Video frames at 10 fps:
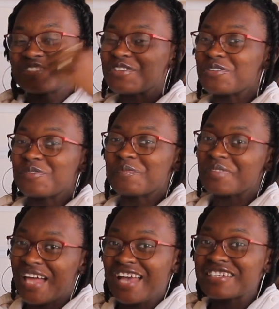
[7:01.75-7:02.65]
So
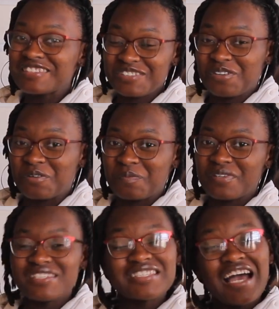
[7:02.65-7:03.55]
black soap
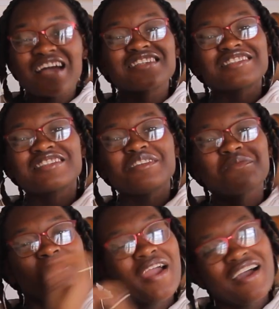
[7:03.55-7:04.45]
is
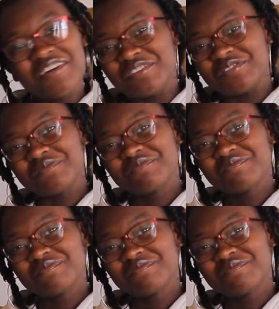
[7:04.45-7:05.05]
actually brown.